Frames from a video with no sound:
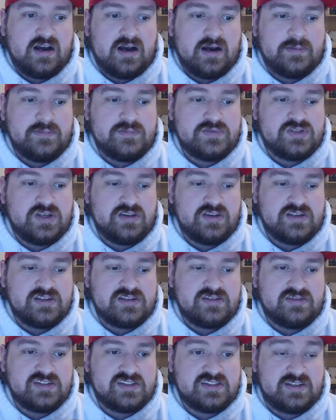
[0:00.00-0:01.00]
so
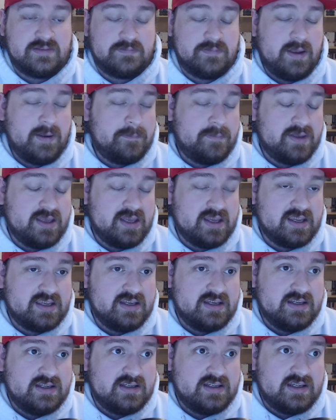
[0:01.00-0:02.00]
this was a big,
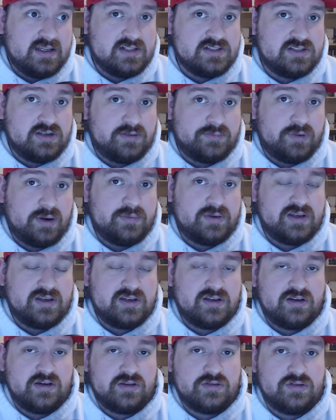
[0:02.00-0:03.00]
and so I'm probably going
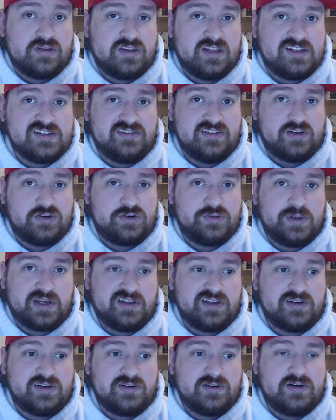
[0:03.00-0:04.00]
to go through things a little
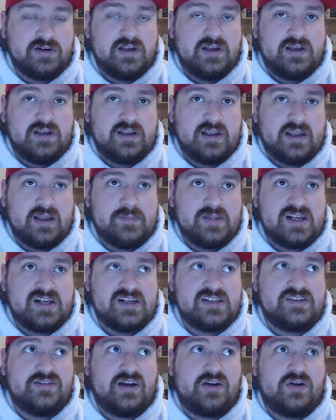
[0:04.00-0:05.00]
quicker. And
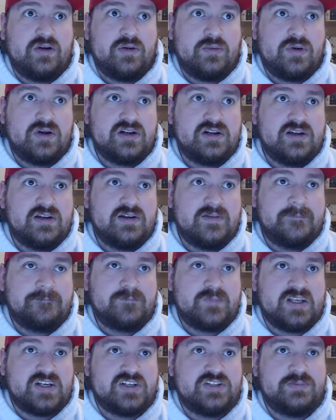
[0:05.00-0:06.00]
because of how I want to
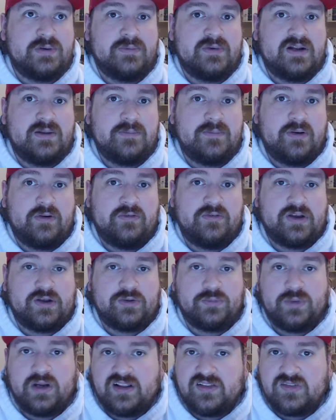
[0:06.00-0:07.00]
experiment a bit with like
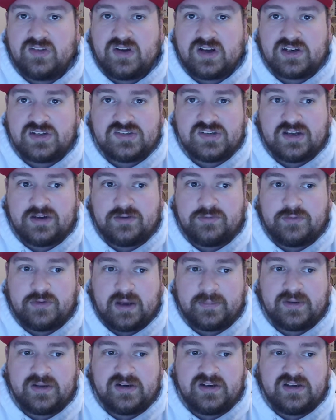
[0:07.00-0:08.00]
reading log stuff,
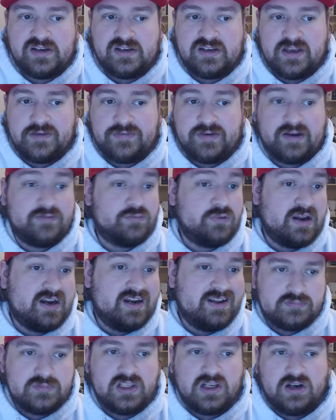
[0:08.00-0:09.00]
I'm gonna, if I've read
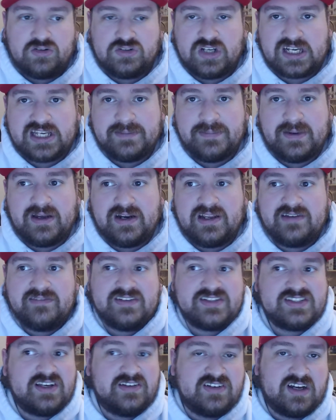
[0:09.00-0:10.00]
it, I'll talk about it
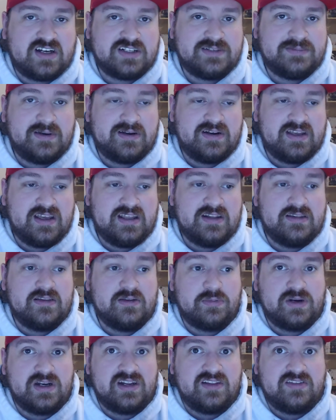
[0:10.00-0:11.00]
unless I've talked about it in the
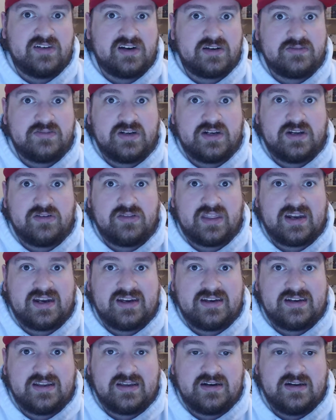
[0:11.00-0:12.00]
reading log video that I
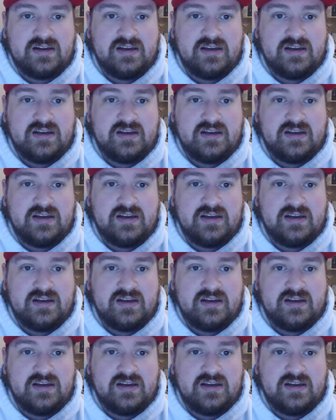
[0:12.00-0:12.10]
did